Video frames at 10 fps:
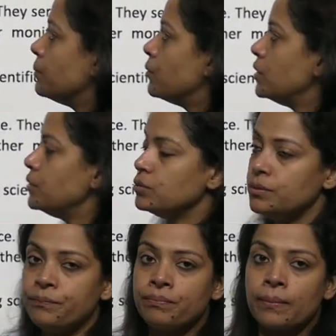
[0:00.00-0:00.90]
module,
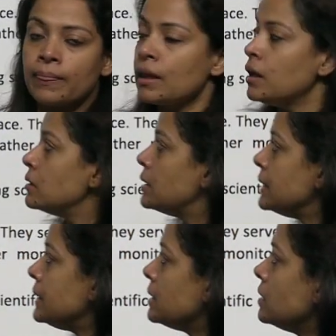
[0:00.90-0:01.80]
the
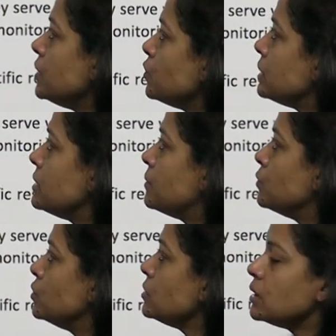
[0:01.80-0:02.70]
Eagle, to reach the
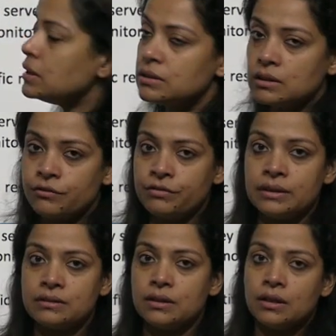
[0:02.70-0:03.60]
moon's
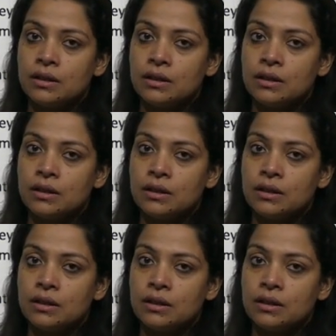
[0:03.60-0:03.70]
surface.